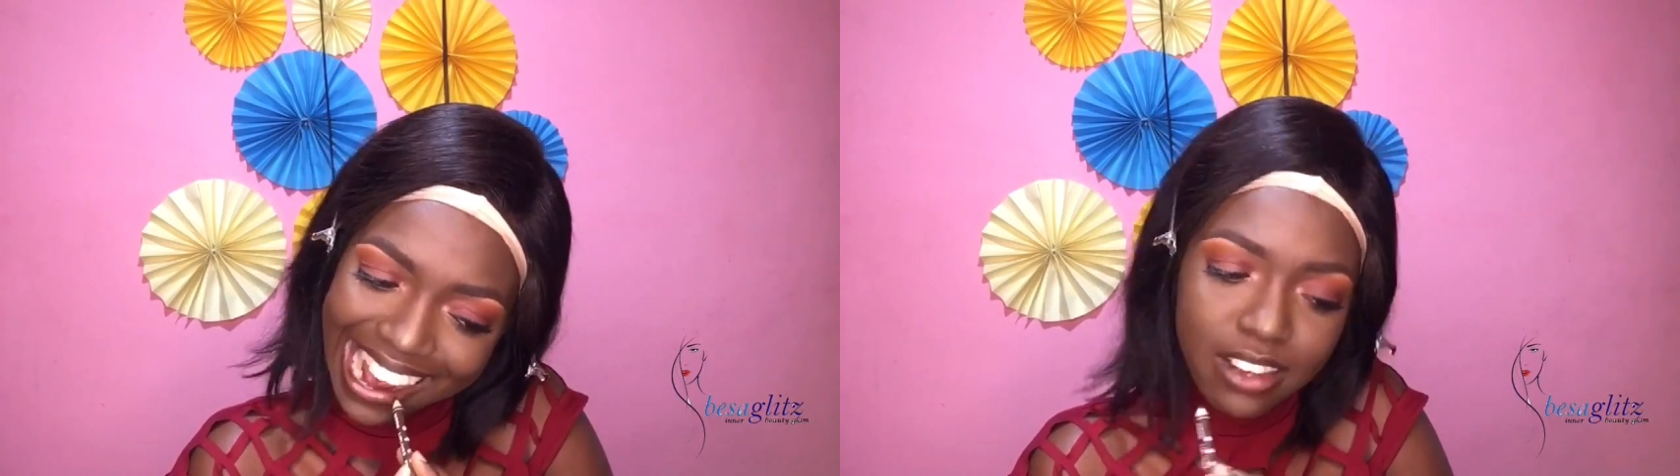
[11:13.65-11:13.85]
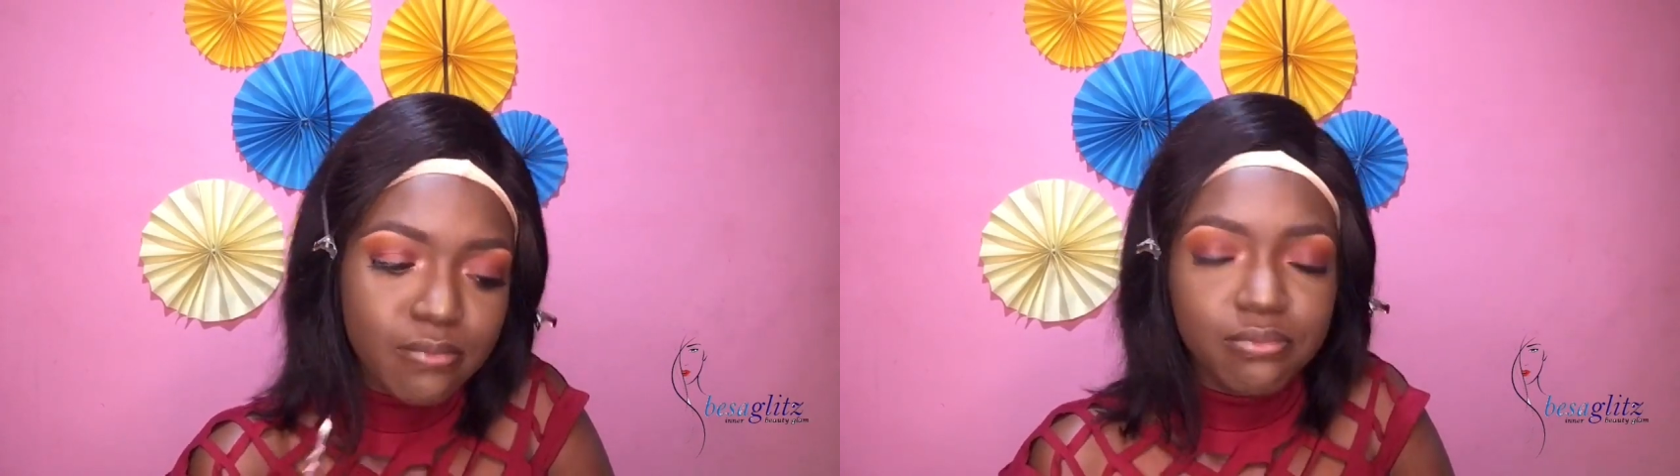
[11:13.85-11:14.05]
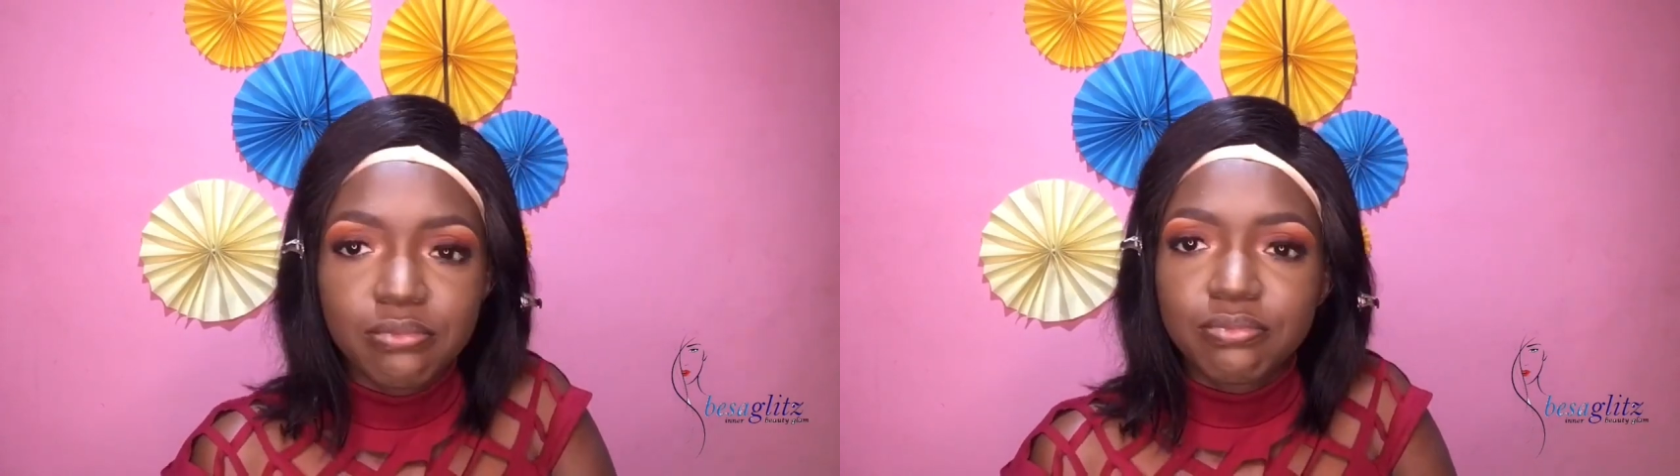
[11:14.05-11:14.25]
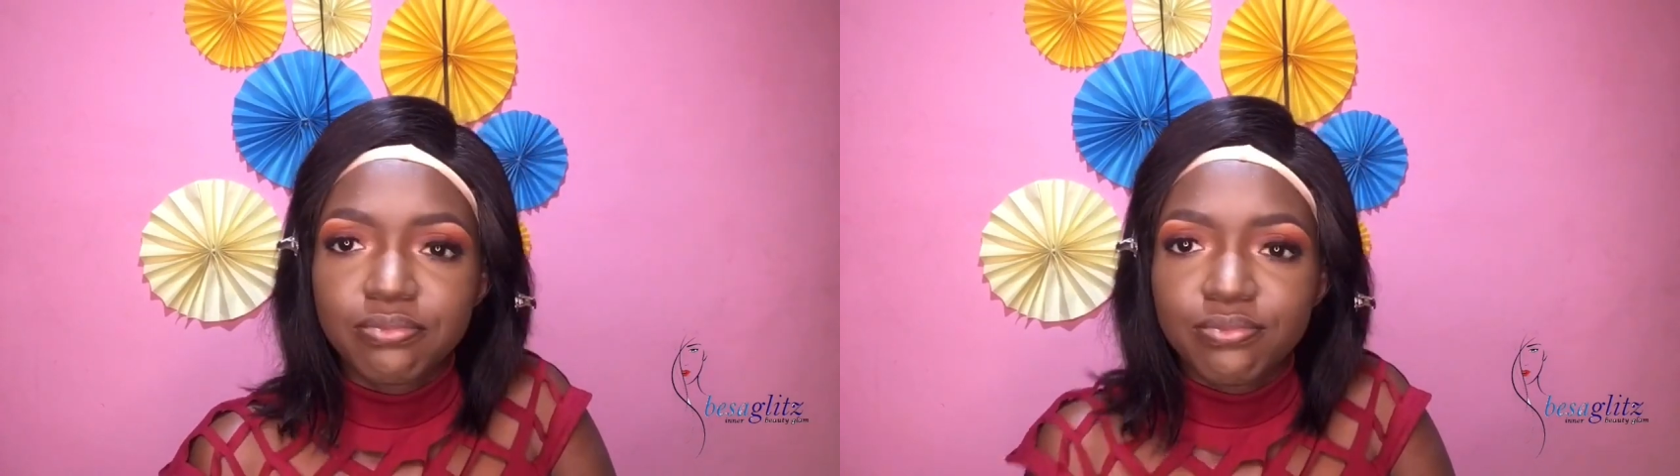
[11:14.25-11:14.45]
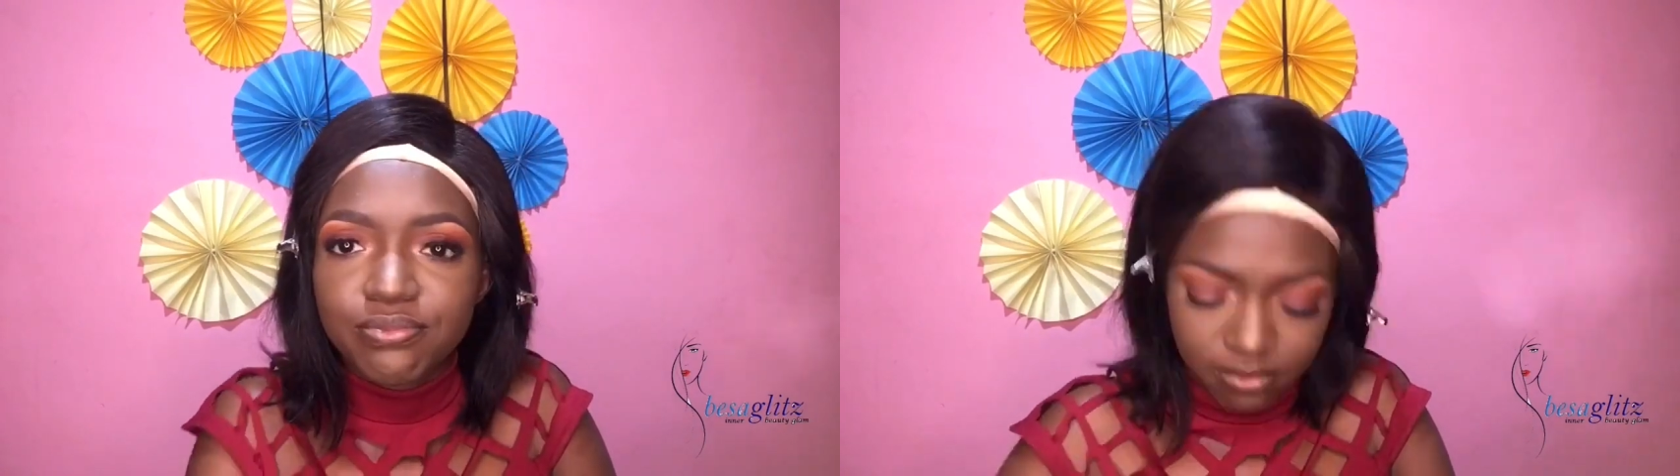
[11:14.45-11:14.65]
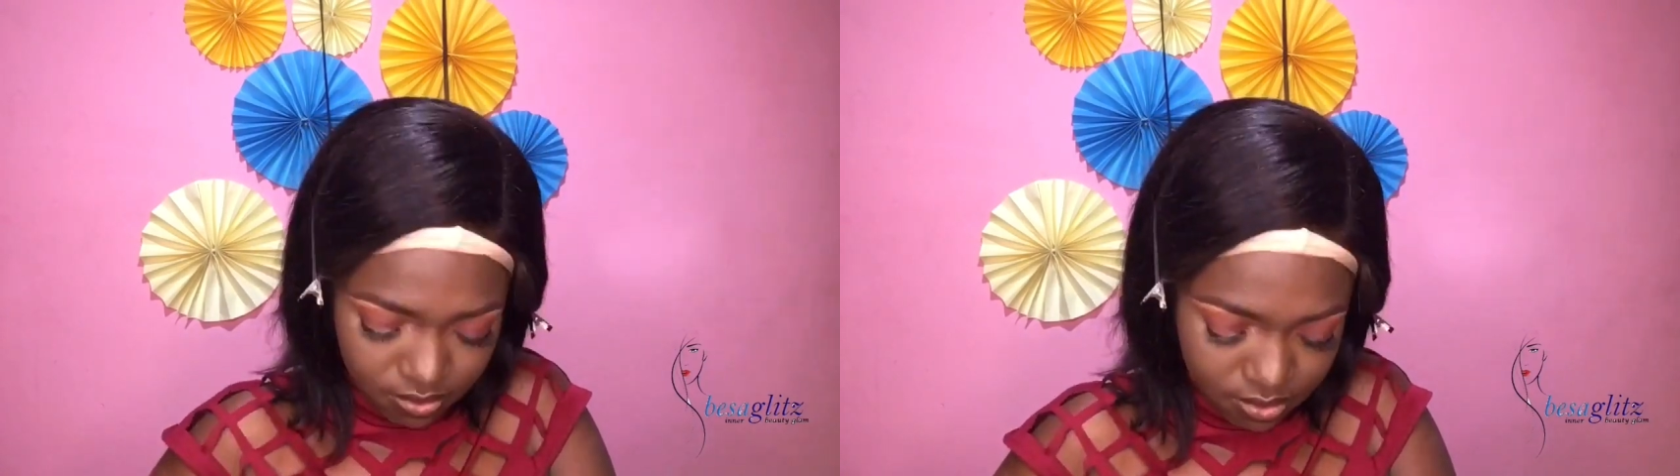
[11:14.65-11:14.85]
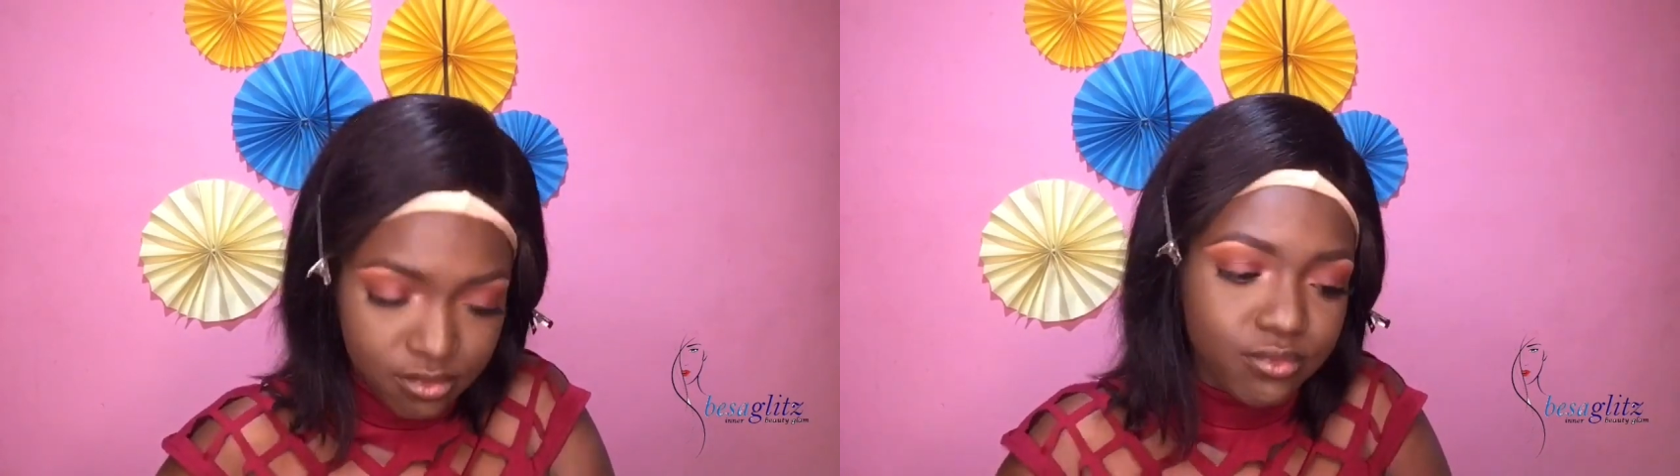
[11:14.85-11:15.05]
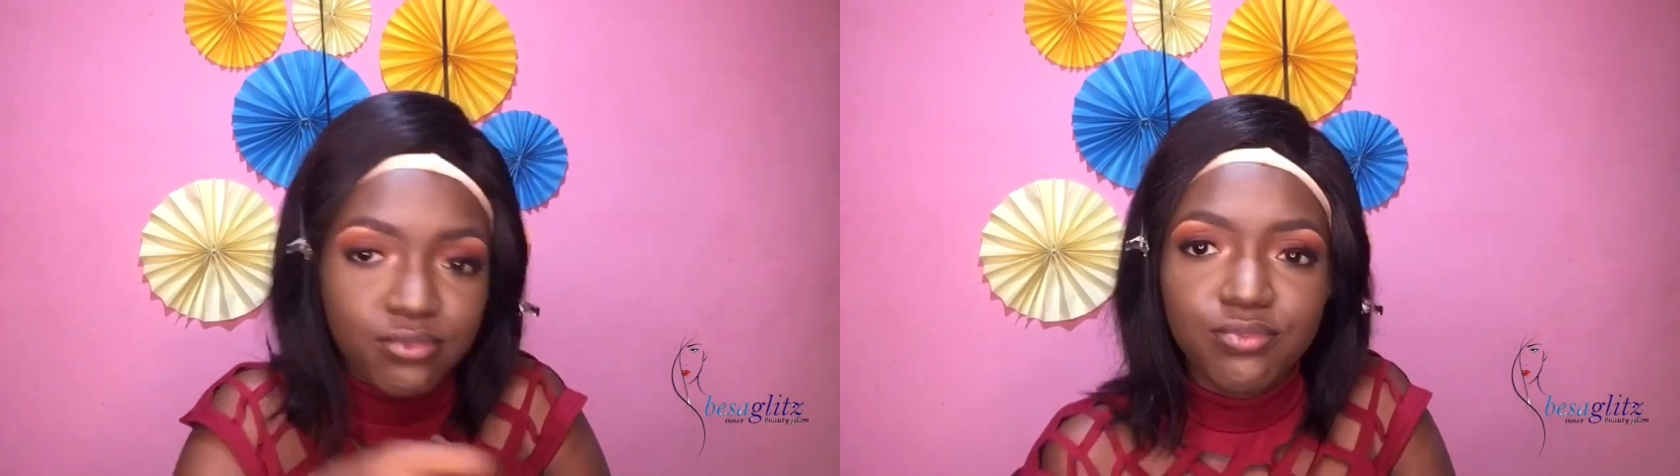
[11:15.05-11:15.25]
use my
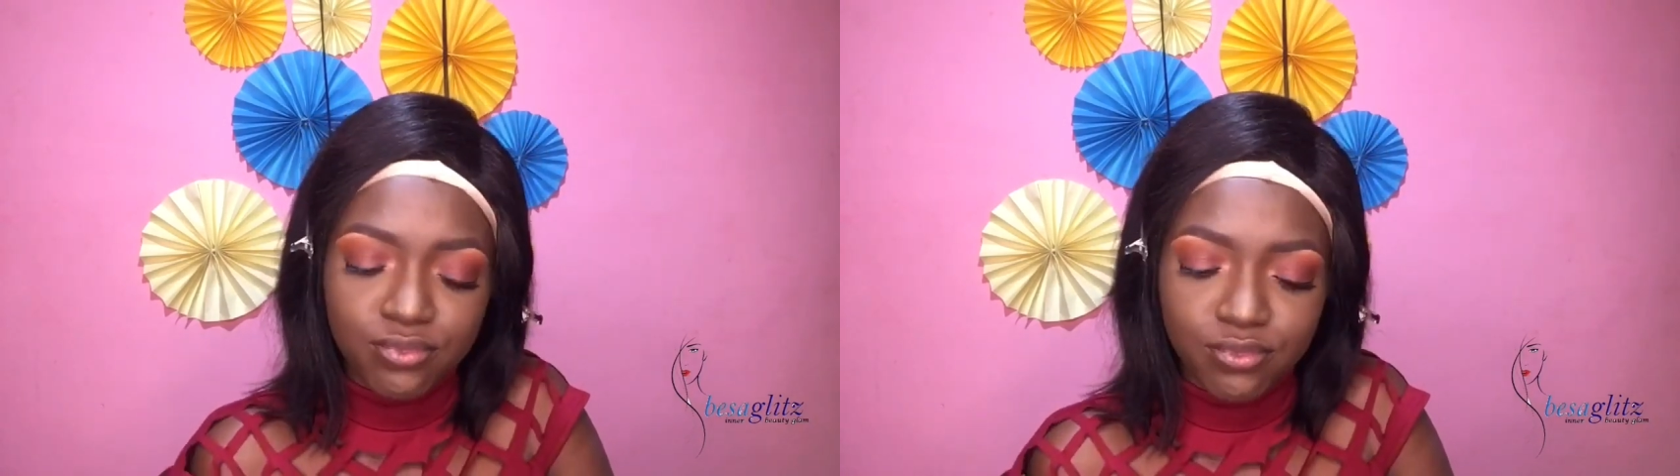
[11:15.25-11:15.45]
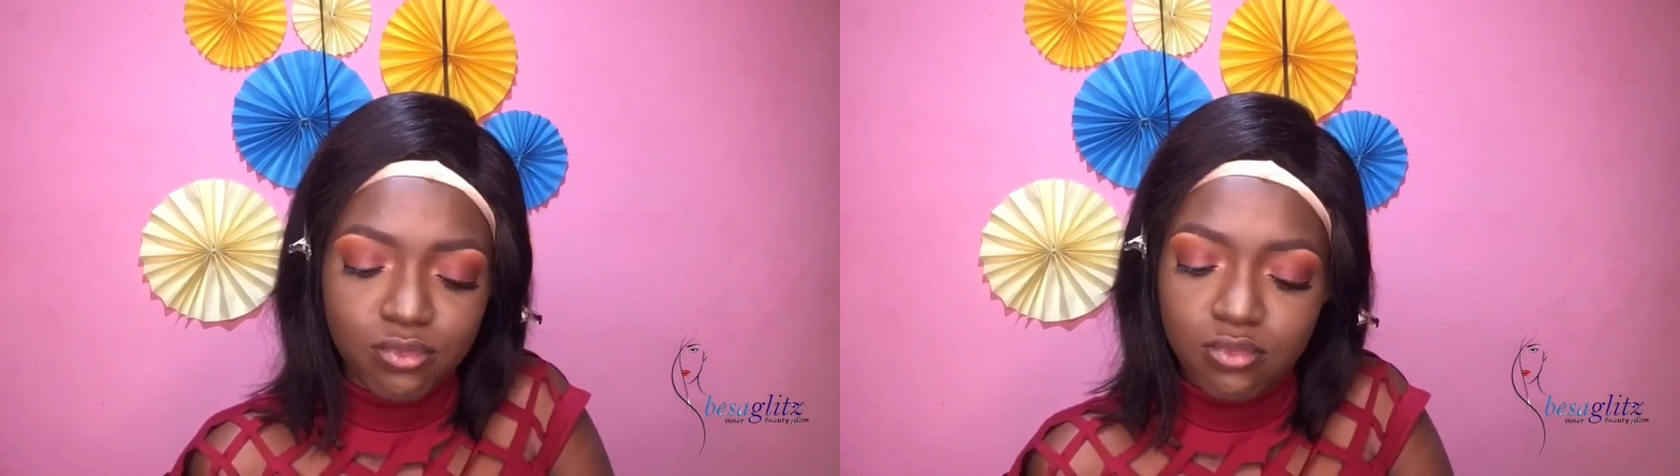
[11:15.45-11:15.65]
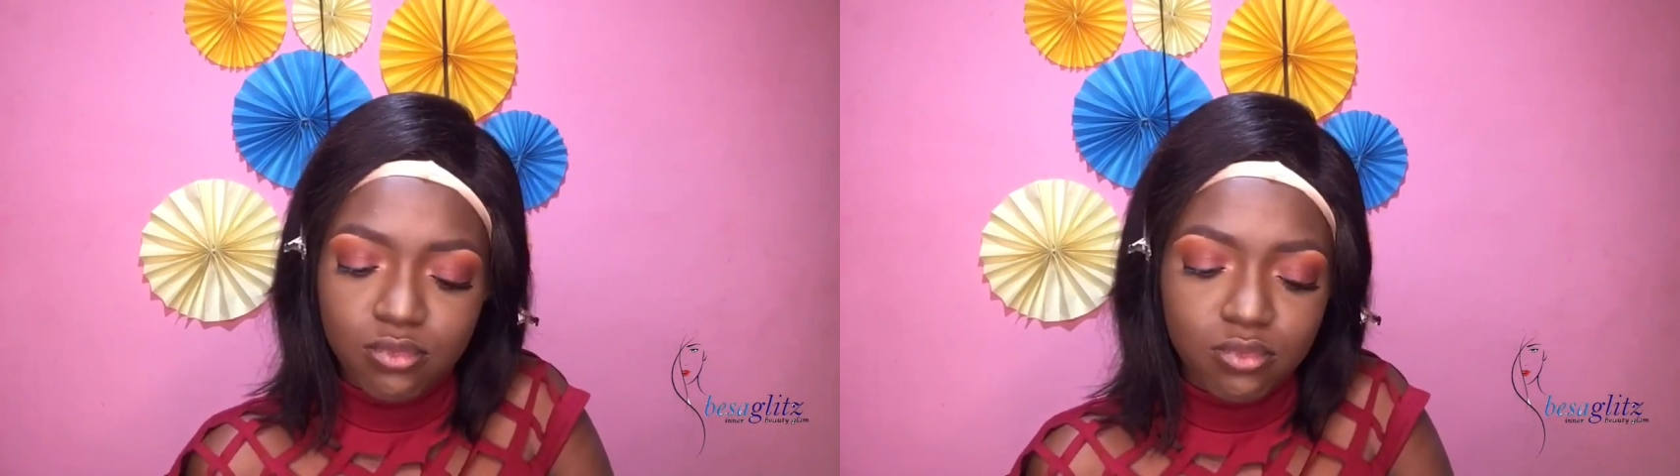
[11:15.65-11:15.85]
lip crayon.